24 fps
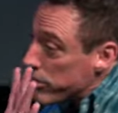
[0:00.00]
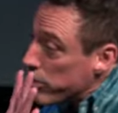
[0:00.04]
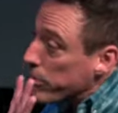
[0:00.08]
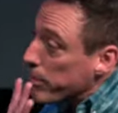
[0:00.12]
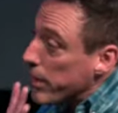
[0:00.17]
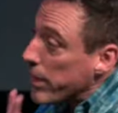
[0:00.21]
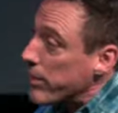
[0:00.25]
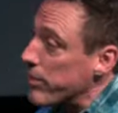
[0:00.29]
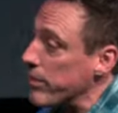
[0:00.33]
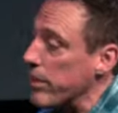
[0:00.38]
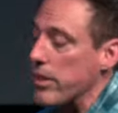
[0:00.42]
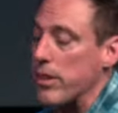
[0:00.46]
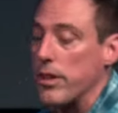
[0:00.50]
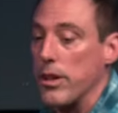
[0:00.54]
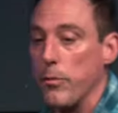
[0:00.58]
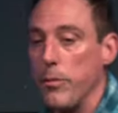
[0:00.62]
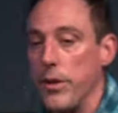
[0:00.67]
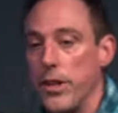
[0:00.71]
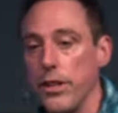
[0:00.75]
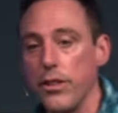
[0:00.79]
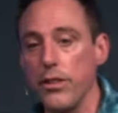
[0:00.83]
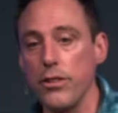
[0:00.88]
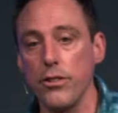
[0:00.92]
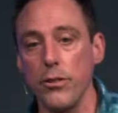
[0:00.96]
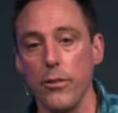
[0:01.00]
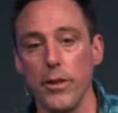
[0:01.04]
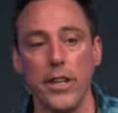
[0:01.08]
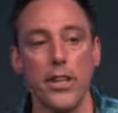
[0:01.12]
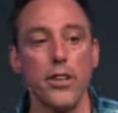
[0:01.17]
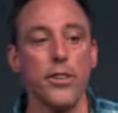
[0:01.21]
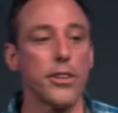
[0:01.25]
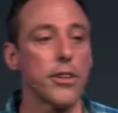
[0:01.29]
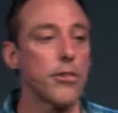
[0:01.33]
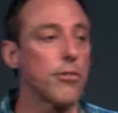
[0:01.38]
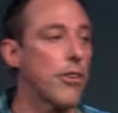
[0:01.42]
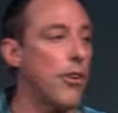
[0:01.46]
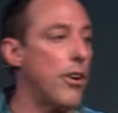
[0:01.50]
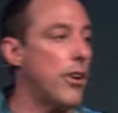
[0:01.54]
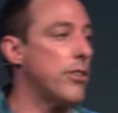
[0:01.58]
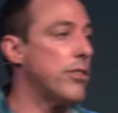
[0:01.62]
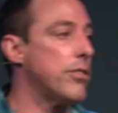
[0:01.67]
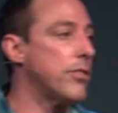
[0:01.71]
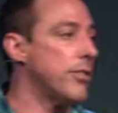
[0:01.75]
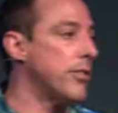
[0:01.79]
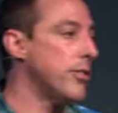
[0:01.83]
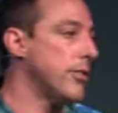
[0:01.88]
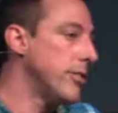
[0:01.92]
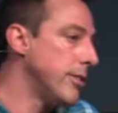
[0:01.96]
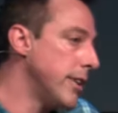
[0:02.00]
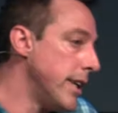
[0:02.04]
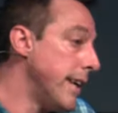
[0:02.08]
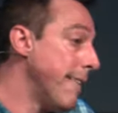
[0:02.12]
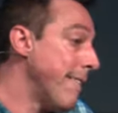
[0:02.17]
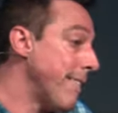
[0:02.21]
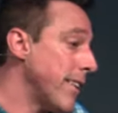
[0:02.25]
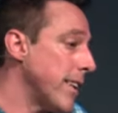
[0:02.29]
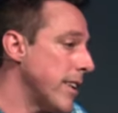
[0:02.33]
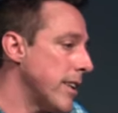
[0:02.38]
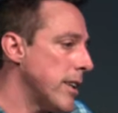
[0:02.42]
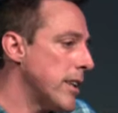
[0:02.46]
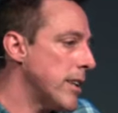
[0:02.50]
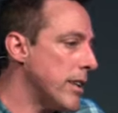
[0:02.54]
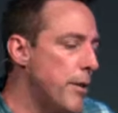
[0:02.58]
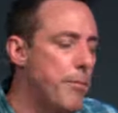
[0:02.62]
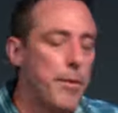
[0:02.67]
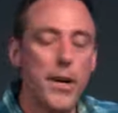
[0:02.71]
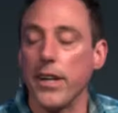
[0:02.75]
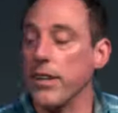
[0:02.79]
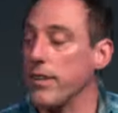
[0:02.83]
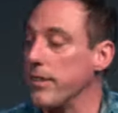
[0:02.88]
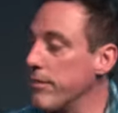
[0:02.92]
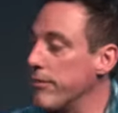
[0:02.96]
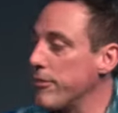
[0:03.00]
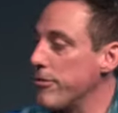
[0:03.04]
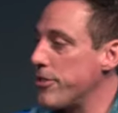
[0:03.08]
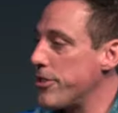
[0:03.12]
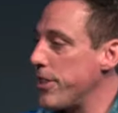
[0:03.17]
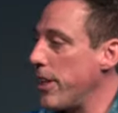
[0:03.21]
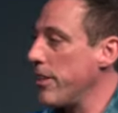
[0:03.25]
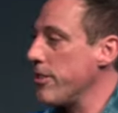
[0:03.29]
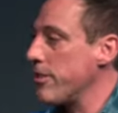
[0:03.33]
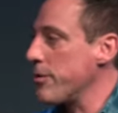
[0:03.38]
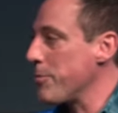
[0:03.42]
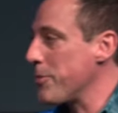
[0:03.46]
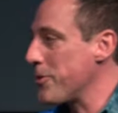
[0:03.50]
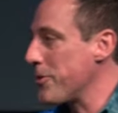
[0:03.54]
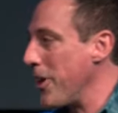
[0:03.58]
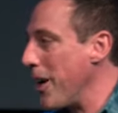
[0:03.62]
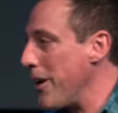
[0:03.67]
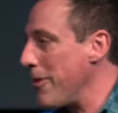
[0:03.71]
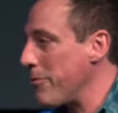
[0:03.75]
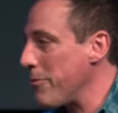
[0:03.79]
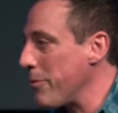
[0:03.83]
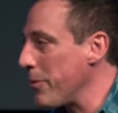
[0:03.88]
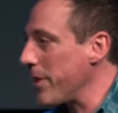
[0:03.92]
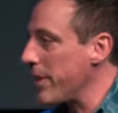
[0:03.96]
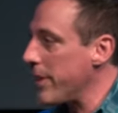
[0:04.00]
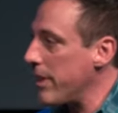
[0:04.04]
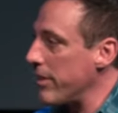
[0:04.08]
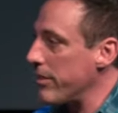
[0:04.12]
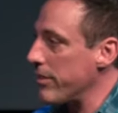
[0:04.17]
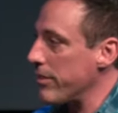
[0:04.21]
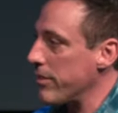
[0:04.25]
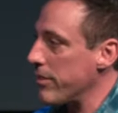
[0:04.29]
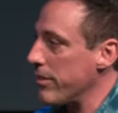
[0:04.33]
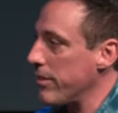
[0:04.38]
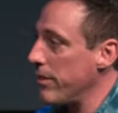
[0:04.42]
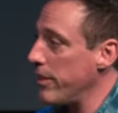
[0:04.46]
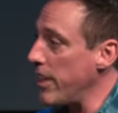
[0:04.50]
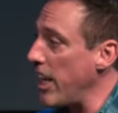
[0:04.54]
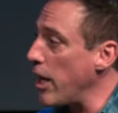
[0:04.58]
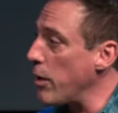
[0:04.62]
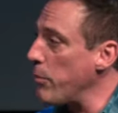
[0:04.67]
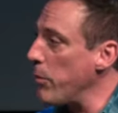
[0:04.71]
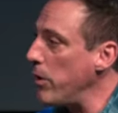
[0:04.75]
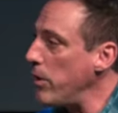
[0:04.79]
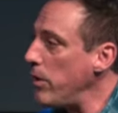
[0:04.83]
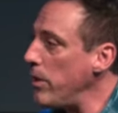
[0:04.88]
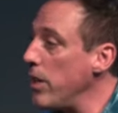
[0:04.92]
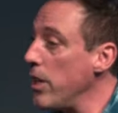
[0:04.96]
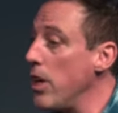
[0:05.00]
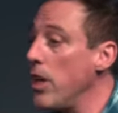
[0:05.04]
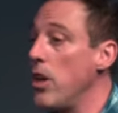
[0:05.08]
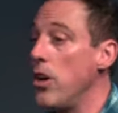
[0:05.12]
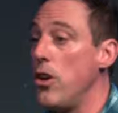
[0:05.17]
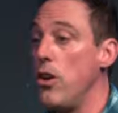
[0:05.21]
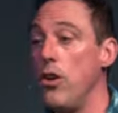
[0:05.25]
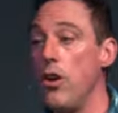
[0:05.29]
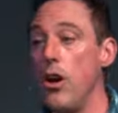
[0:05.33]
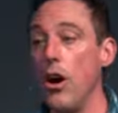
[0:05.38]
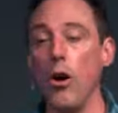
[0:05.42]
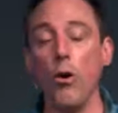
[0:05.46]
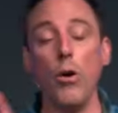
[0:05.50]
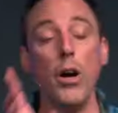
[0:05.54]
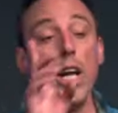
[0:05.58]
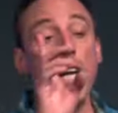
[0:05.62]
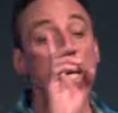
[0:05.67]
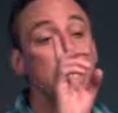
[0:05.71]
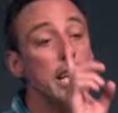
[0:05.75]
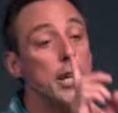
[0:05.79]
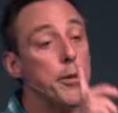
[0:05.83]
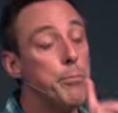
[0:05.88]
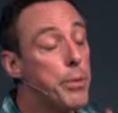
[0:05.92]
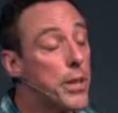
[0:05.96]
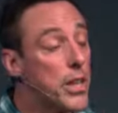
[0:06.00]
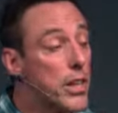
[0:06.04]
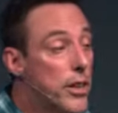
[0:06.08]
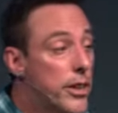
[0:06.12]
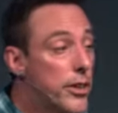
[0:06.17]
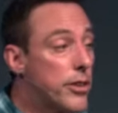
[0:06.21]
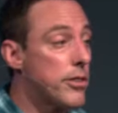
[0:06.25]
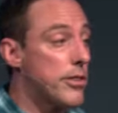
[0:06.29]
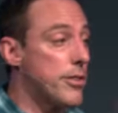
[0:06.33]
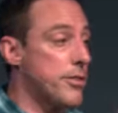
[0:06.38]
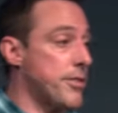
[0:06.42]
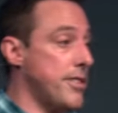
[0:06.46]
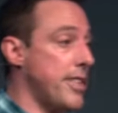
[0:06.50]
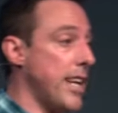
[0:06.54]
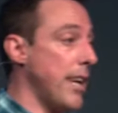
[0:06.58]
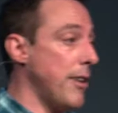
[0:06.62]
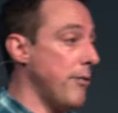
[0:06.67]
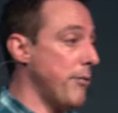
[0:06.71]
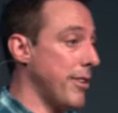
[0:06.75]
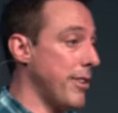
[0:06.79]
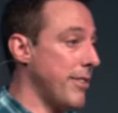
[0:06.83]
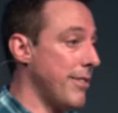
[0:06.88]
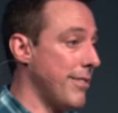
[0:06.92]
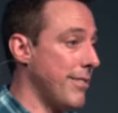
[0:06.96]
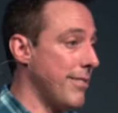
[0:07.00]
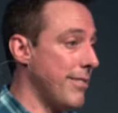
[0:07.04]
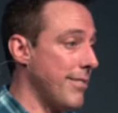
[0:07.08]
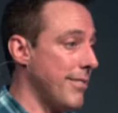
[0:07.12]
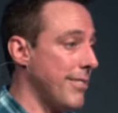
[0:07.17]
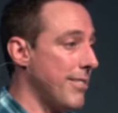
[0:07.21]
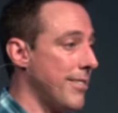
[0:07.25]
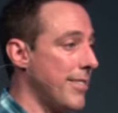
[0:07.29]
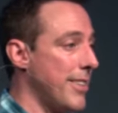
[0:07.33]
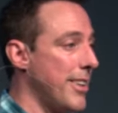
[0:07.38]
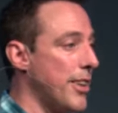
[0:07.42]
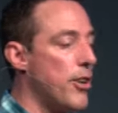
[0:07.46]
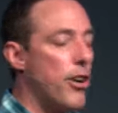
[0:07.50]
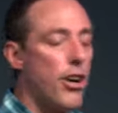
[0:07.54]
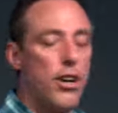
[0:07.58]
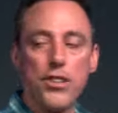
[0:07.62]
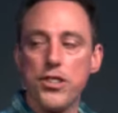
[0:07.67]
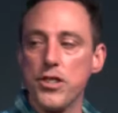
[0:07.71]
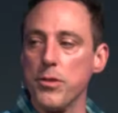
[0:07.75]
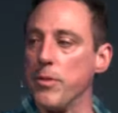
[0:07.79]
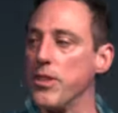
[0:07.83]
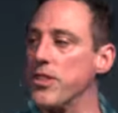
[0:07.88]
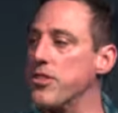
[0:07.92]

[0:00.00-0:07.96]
you, basically. We didn't do anything wrong to you. Come on, share some stuff with us. Nabal? No, he belittles David. He calls him a